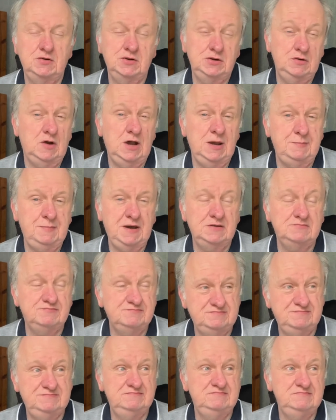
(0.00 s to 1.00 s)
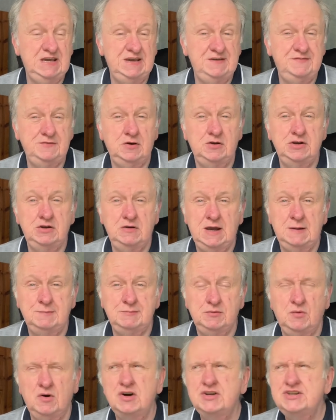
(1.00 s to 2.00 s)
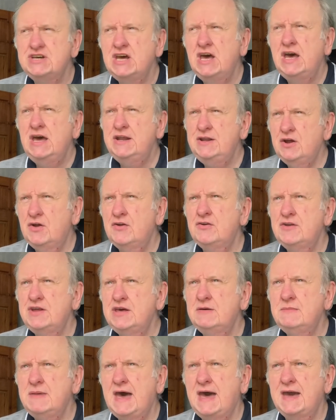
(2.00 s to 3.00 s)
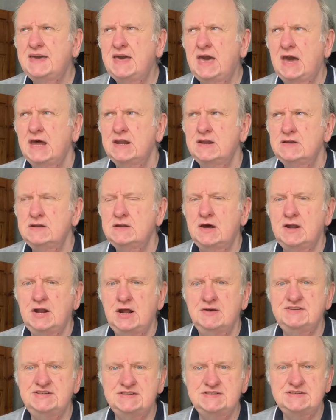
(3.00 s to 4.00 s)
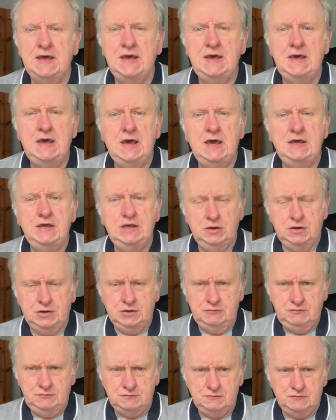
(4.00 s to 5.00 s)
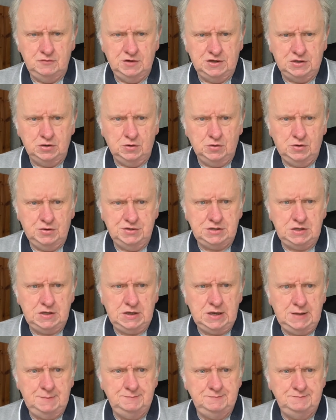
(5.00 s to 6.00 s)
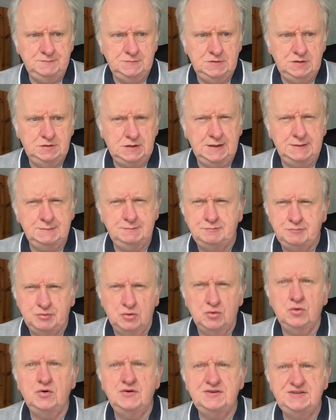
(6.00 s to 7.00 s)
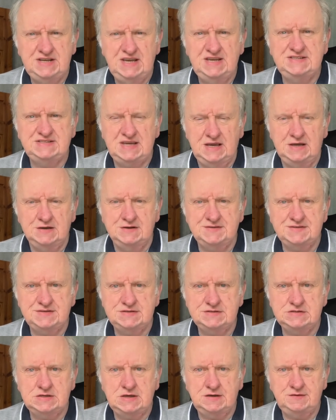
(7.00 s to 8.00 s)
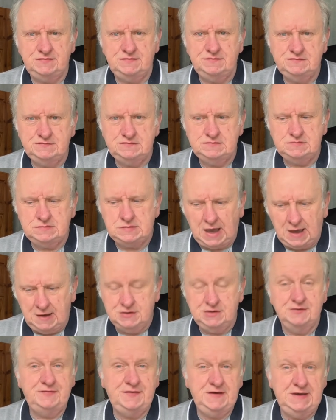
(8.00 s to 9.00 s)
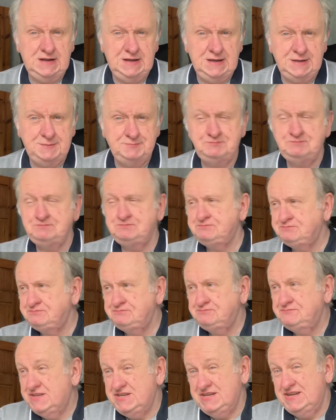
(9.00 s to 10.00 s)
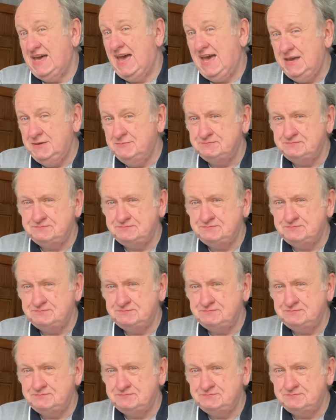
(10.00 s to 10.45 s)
on your iPad, even on your Apple Watch, not on your Mac yet, I notice, you can record like broad details of how you're feeling today